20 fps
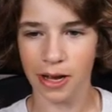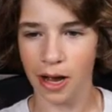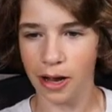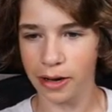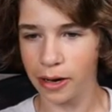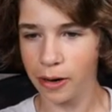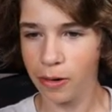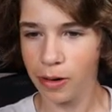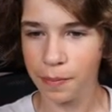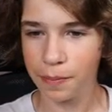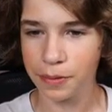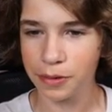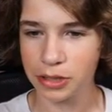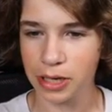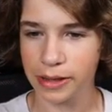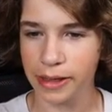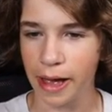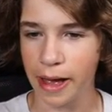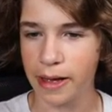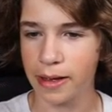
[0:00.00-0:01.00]
I really
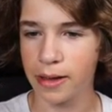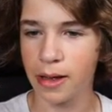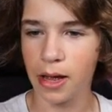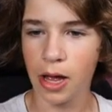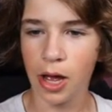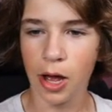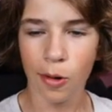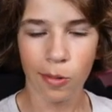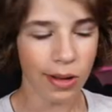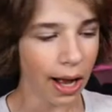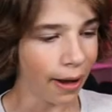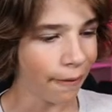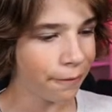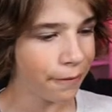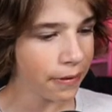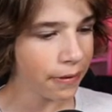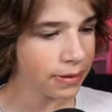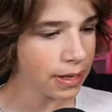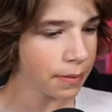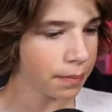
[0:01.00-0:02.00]
appreciate that. We got
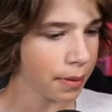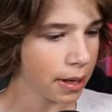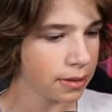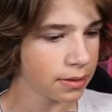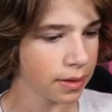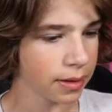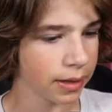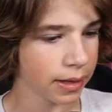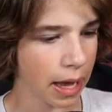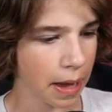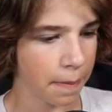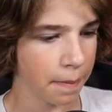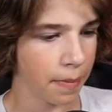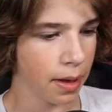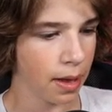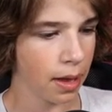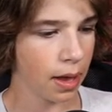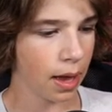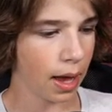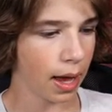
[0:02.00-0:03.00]
15 players in the game.
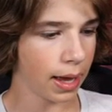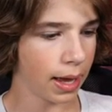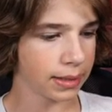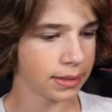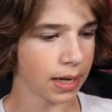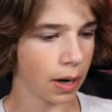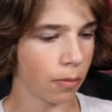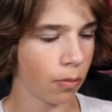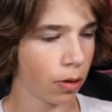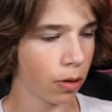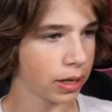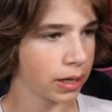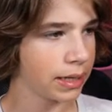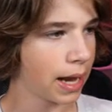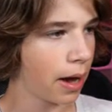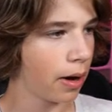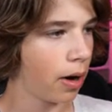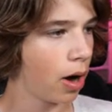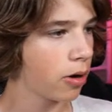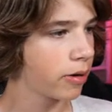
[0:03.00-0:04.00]
Uh, it's not working
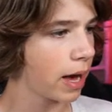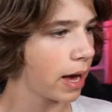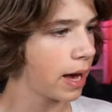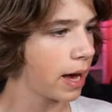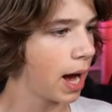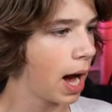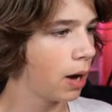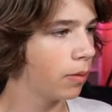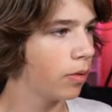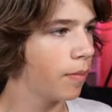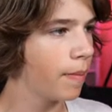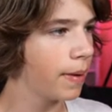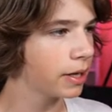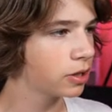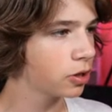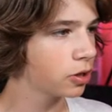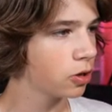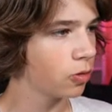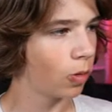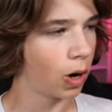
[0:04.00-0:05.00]
now. Okay, uh, well, make
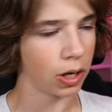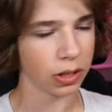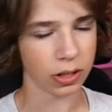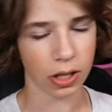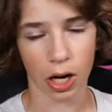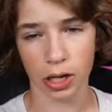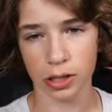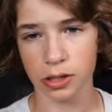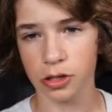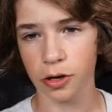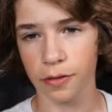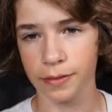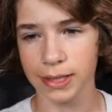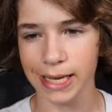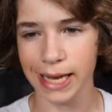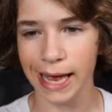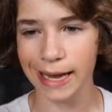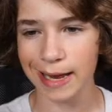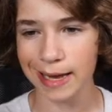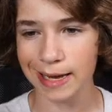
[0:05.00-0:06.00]
sure you are on servers
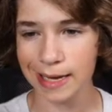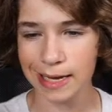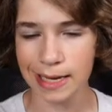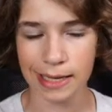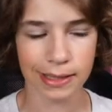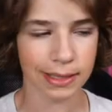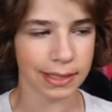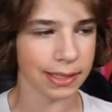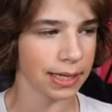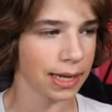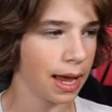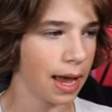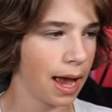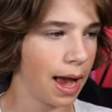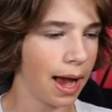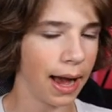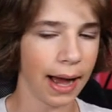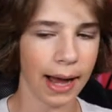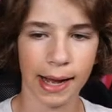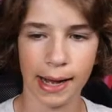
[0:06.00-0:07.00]
NA East.
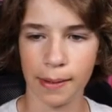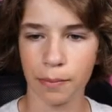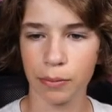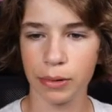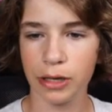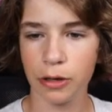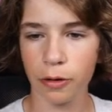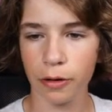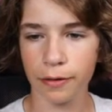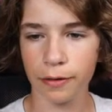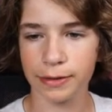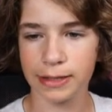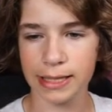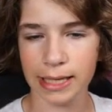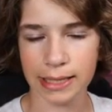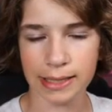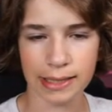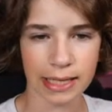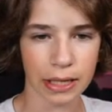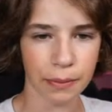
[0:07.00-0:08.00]
Um, we do have
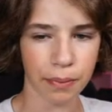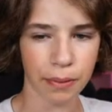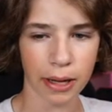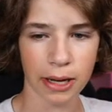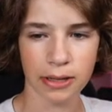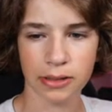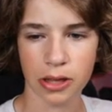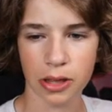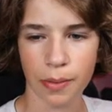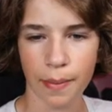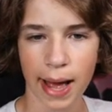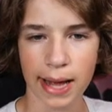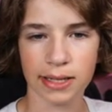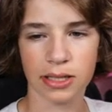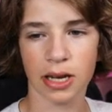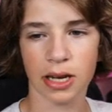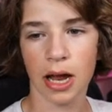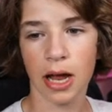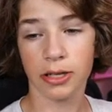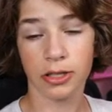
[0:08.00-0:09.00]
16 players in the match.
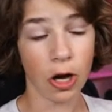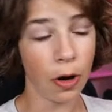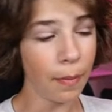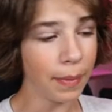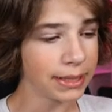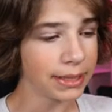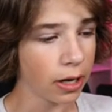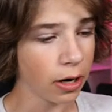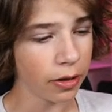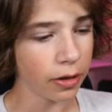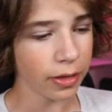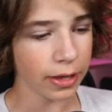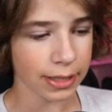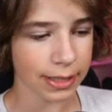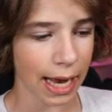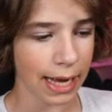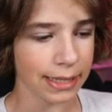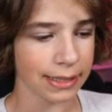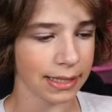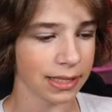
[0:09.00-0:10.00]
Don't miss out on this,
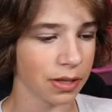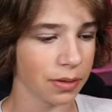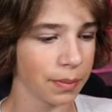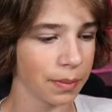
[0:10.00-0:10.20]
guys. It's going to be